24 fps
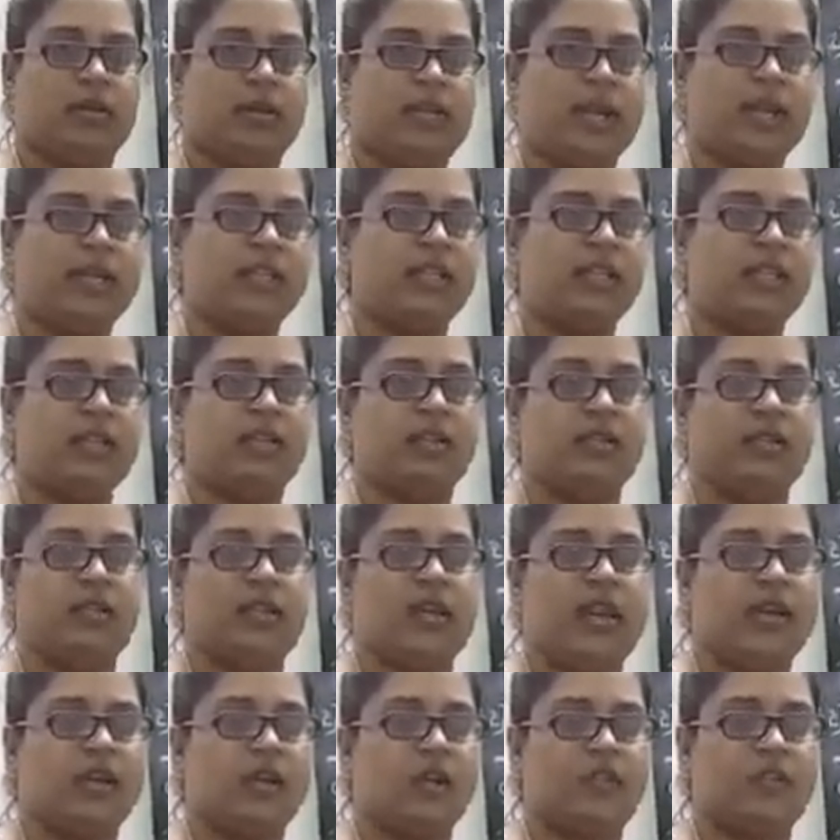any
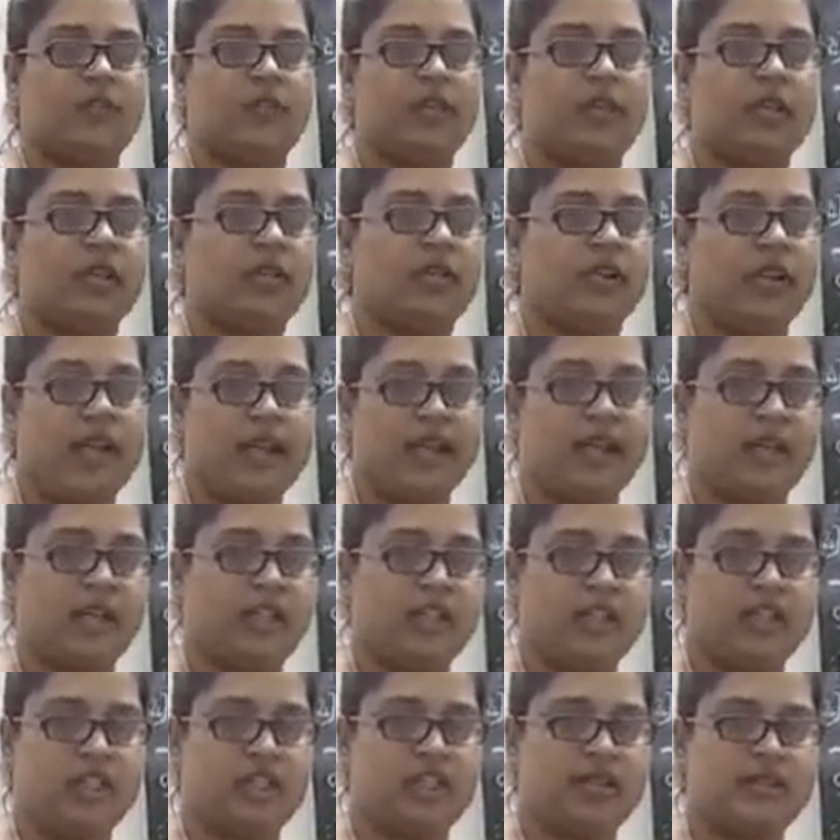kind of dry
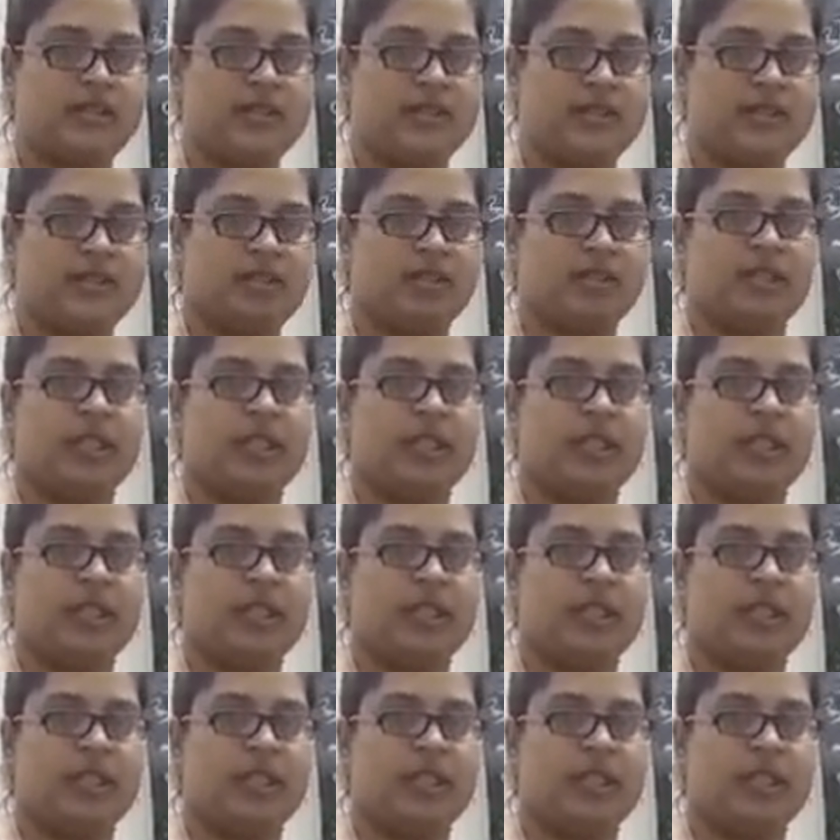conditions.